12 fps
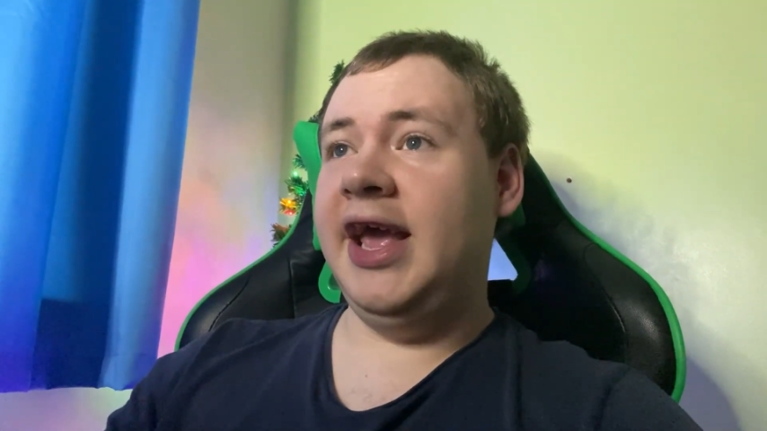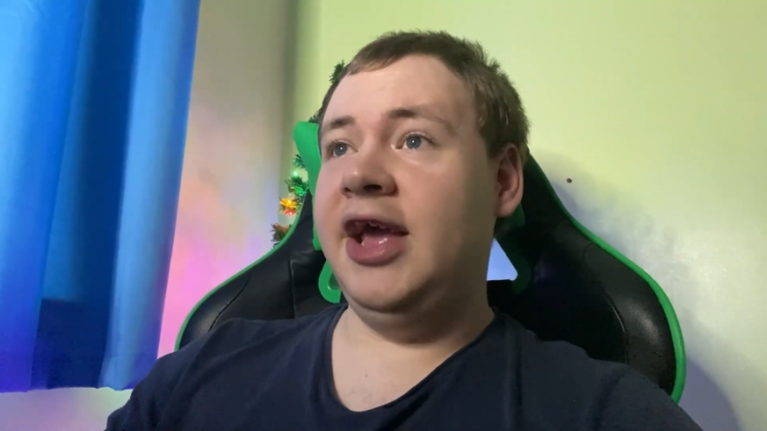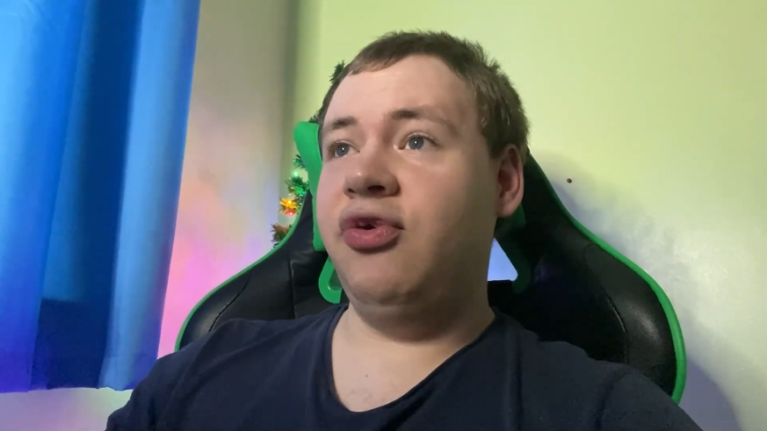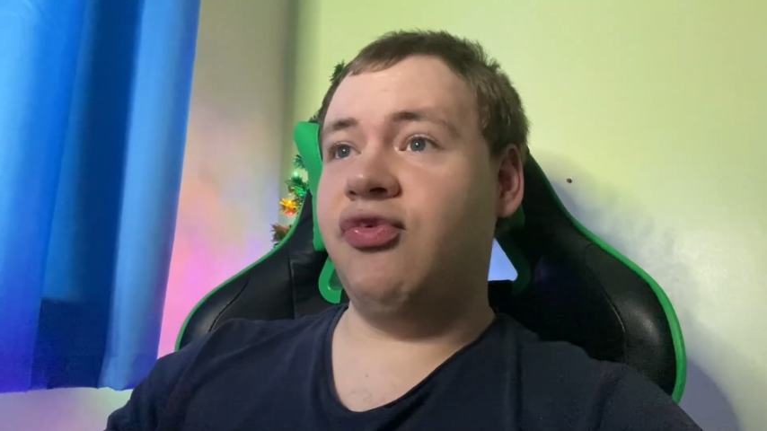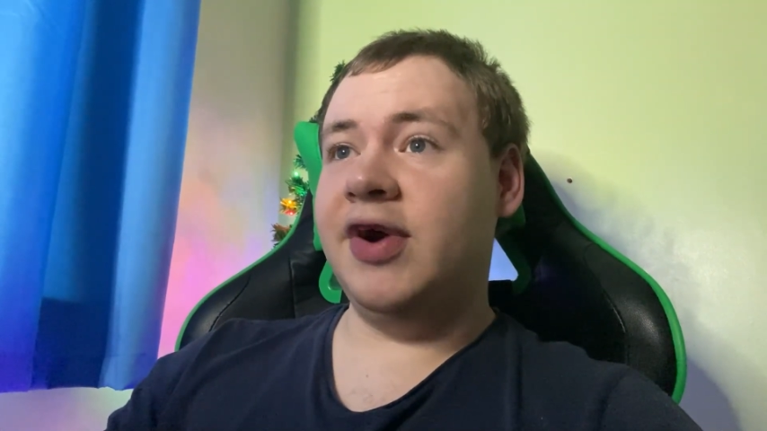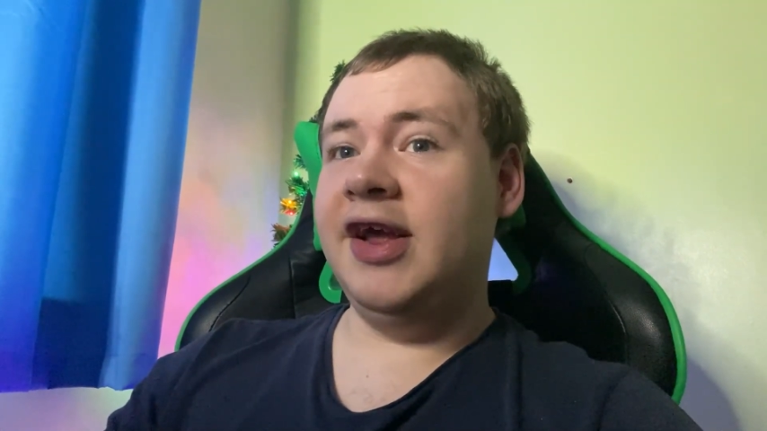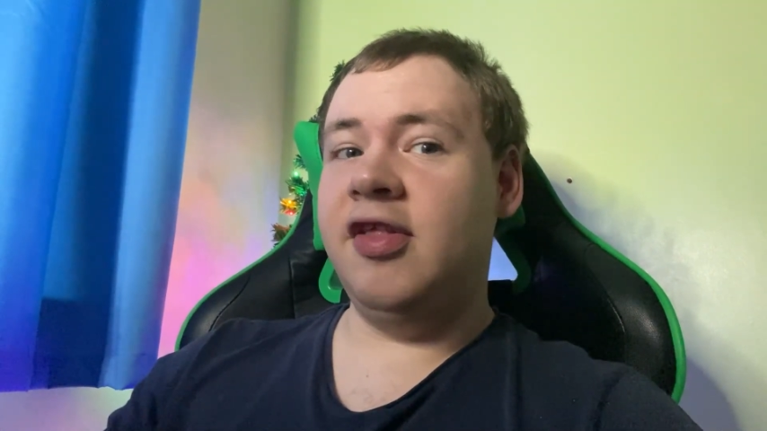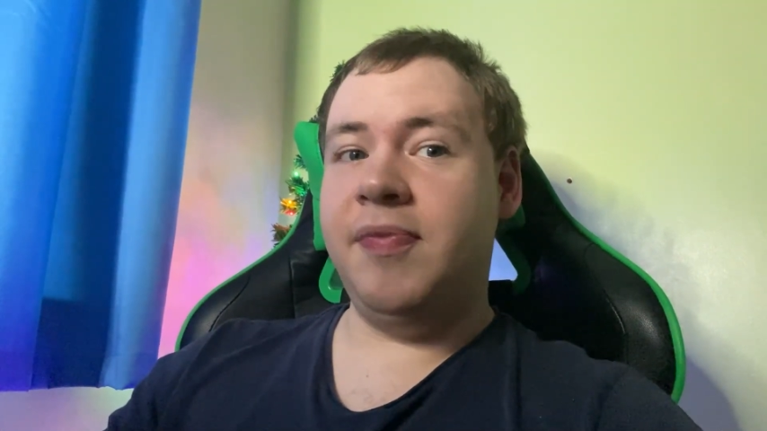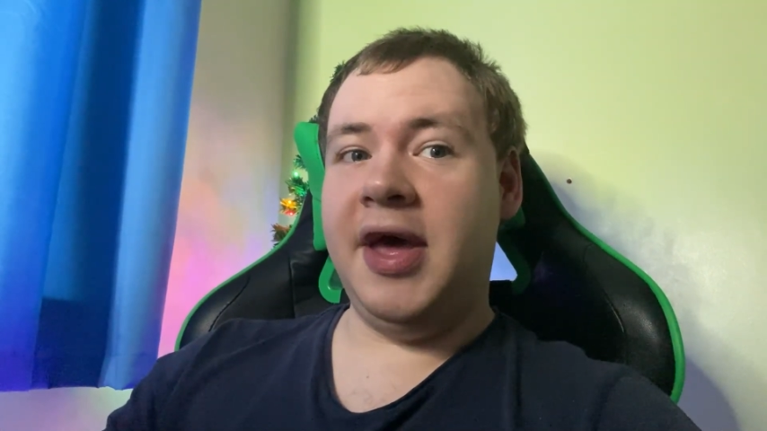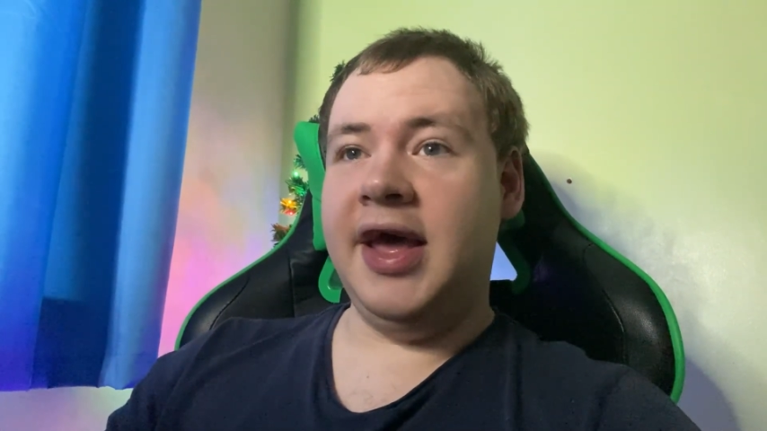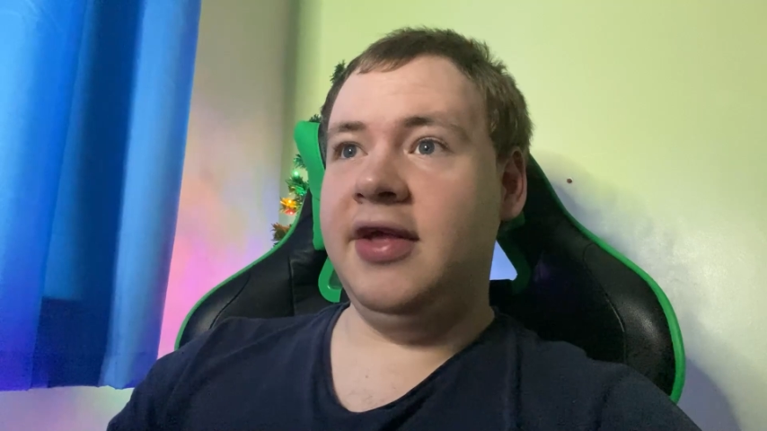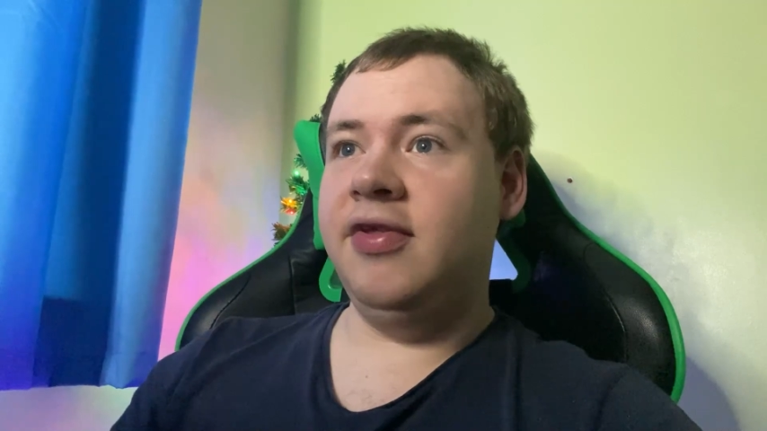in race
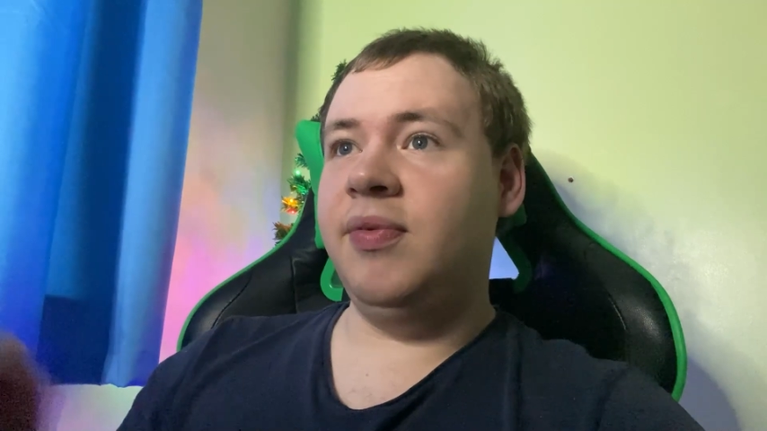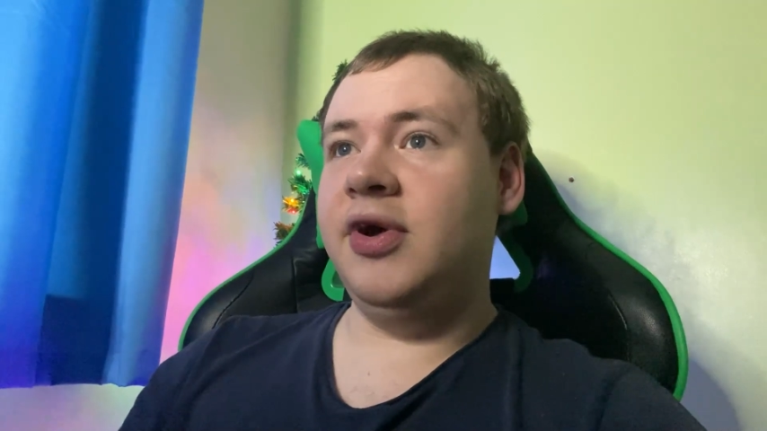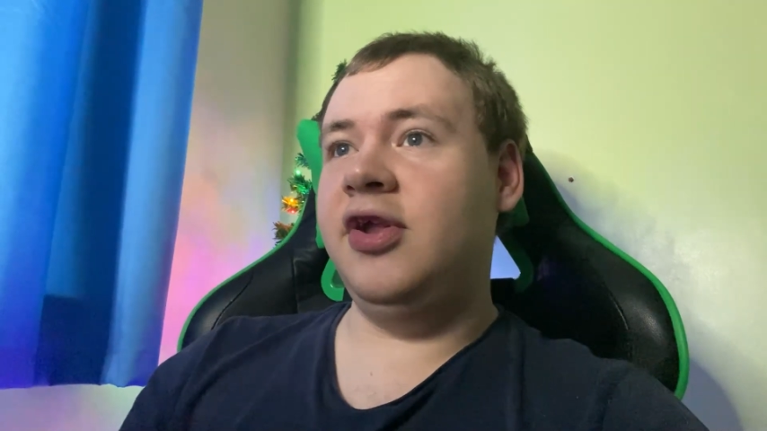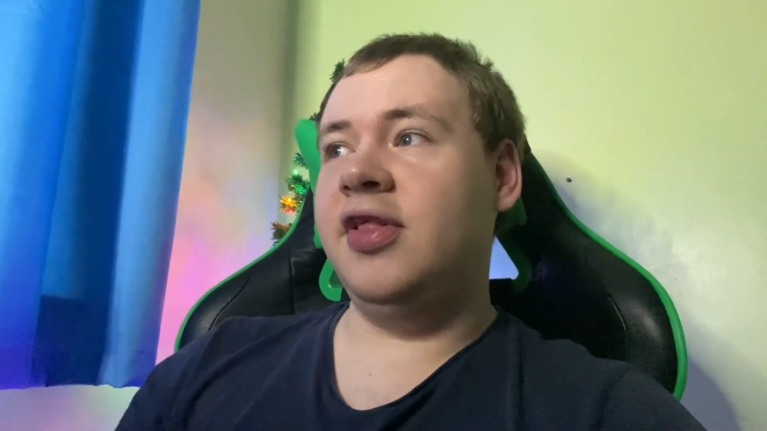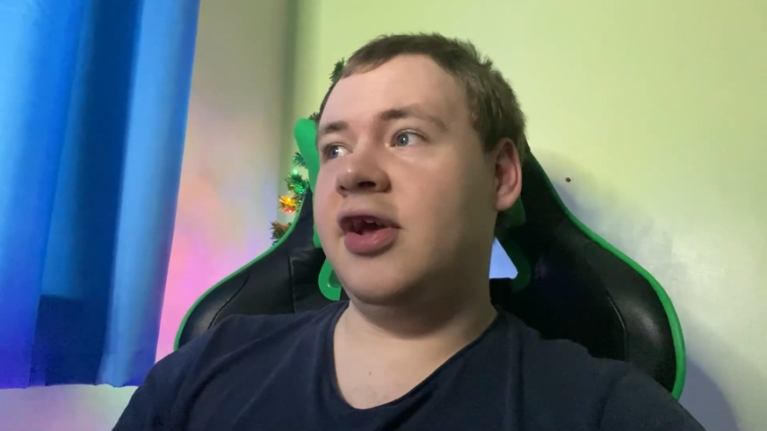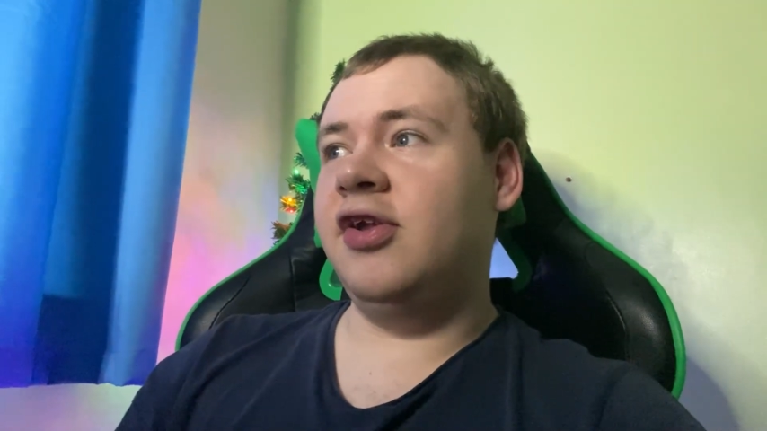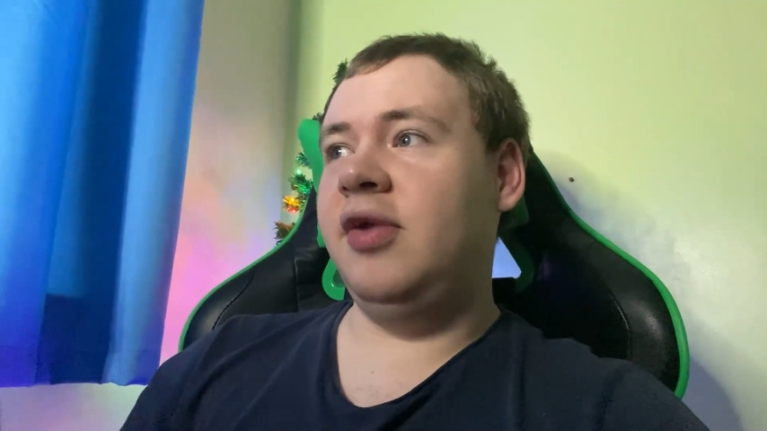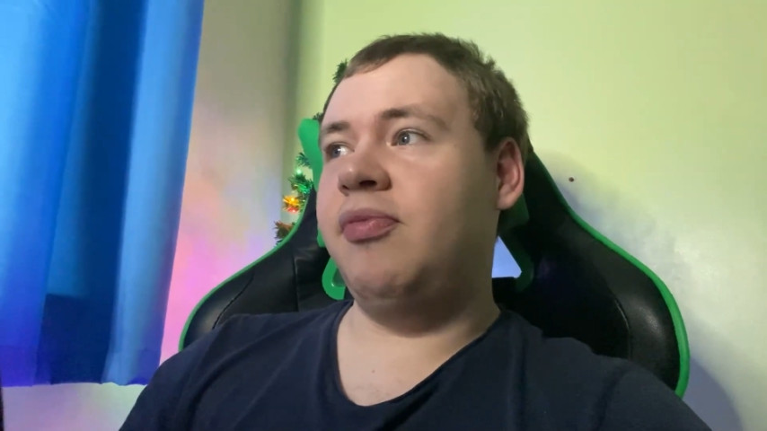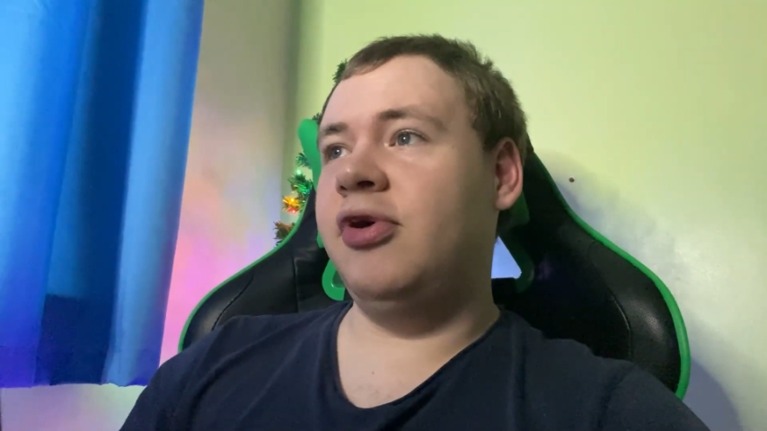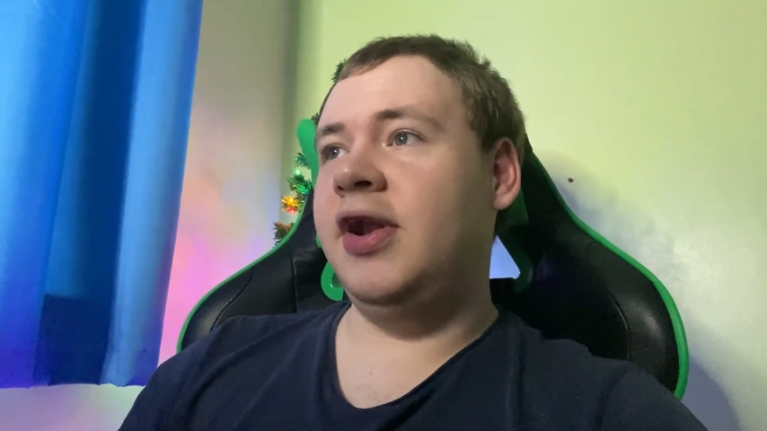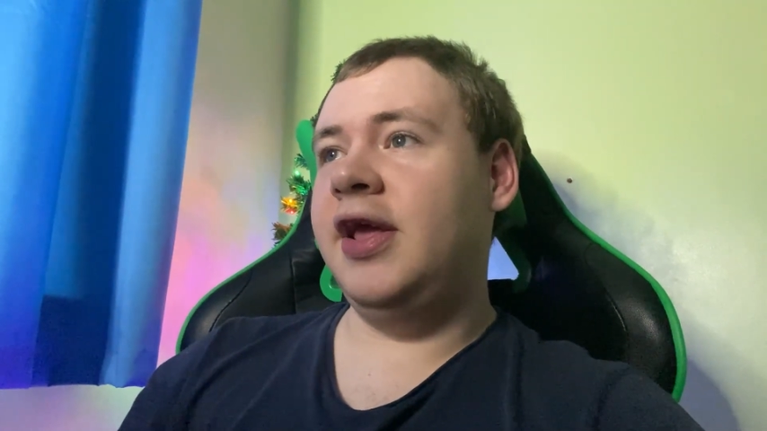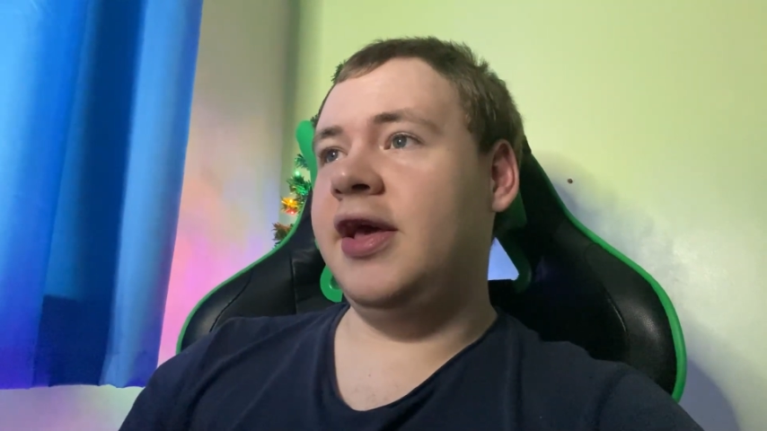pace, which is actually
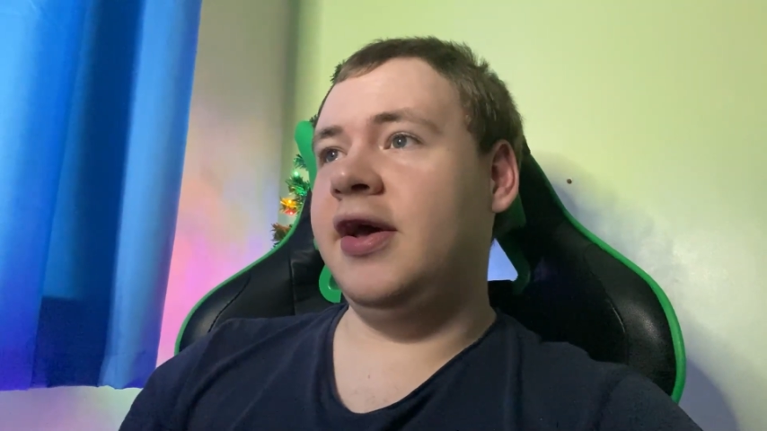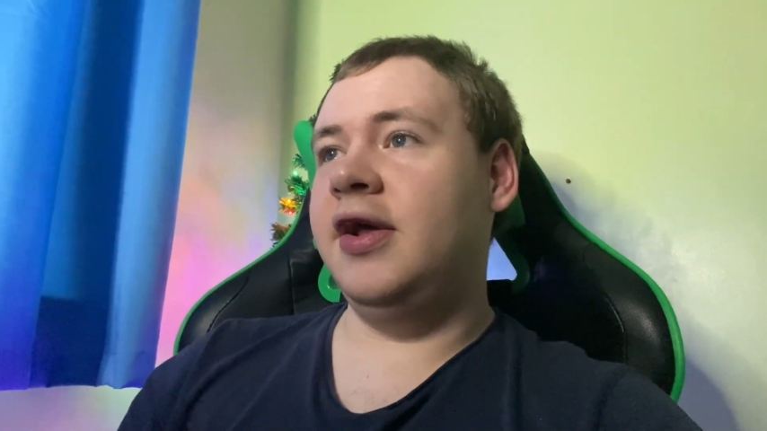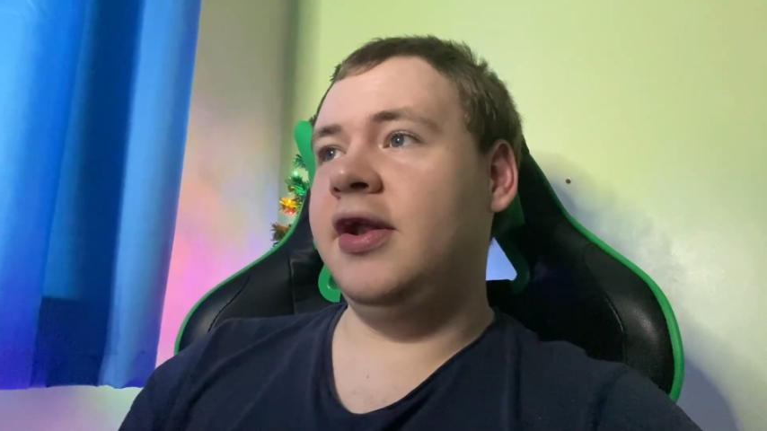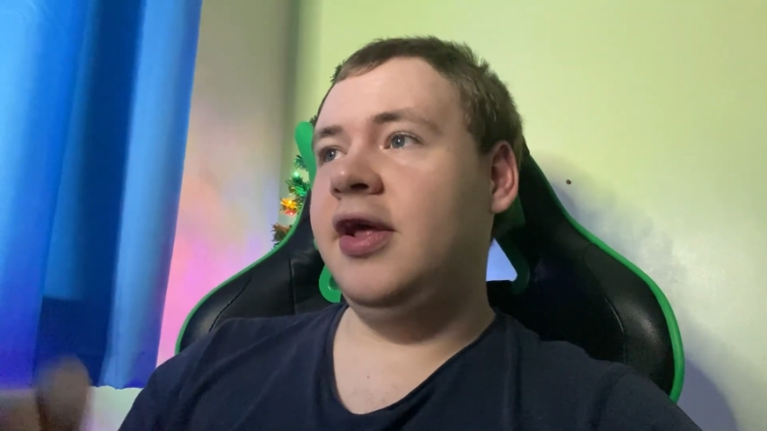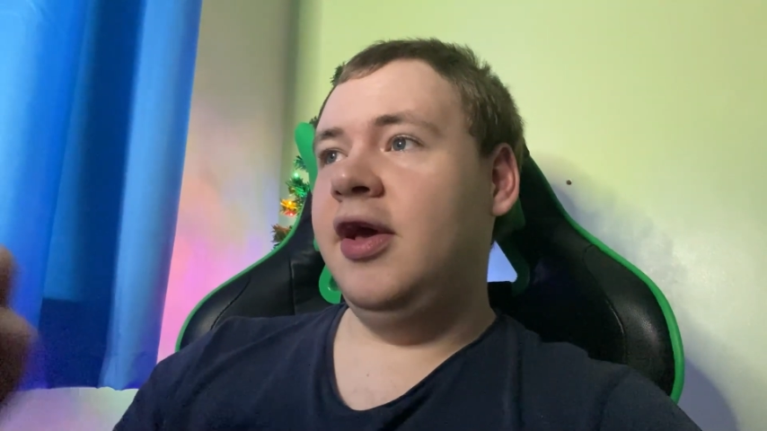pretty good.